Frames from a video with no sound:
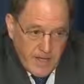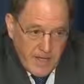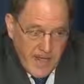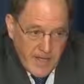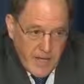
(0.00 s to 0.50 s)

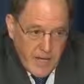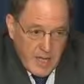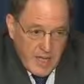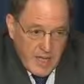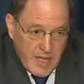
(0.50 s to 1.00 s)
that
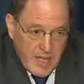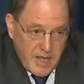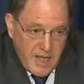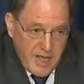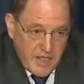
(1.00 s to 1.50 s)

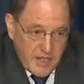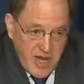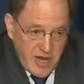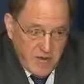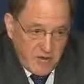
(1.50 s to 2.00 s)
the
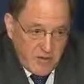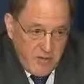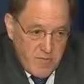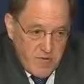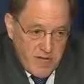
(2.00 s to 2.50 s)
international
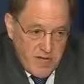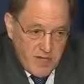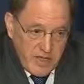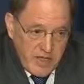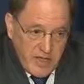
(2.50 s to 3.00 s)
community
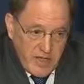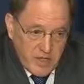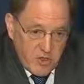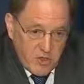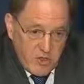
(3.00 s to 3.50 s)
and the
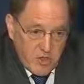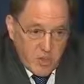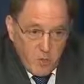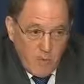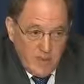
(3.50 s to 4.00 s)
financial
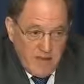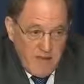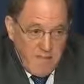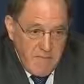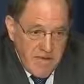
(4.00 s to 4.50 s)
markets will
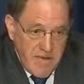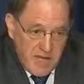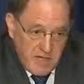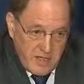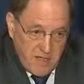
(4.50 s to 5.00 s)

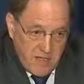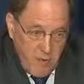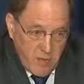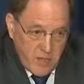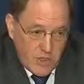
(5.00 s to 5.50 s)
immediately
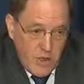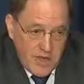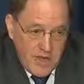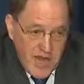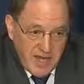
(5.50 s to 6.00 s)
focus
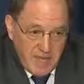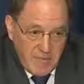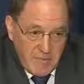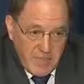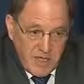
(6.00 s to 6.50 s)
on the
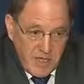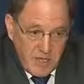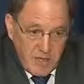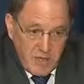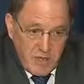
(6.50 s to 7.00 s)
next
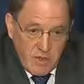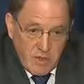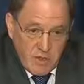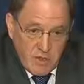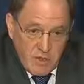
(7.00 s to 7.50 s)
potential
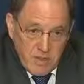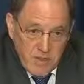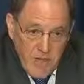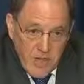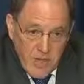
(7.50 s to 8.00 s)

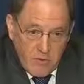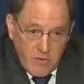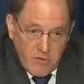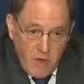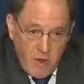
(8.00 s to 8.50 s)
domino
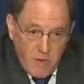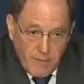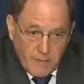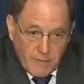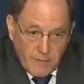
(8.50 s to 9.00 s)
to fall,
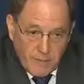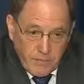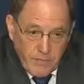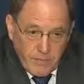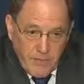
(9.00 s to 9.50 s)

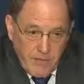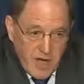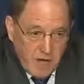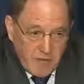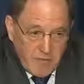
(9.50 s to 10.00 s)
which might
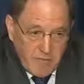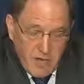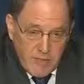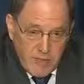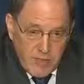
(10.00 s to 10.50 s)
be Ireland,
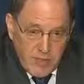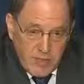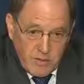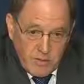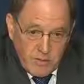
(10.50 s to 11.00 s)
might be
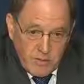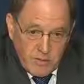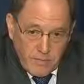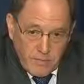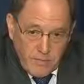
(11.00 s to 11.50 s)
Portugal.
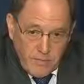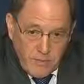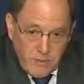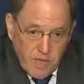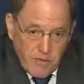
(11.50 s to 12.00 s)

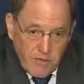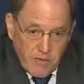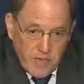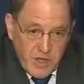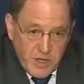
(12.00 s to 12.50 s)
And when one of
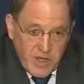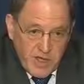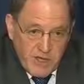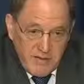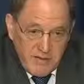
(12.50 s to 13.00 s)
those goes,
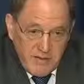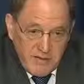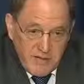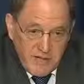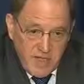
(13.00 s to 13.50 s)
then
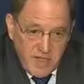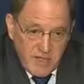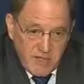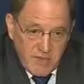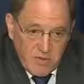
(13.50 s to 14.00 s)
the
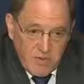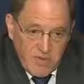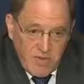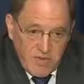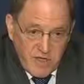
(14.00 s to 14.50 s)
sights will
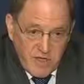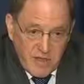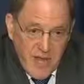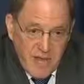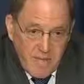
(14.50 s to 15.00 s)
shift to
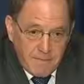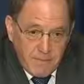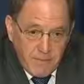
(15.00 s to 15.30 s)
Spain.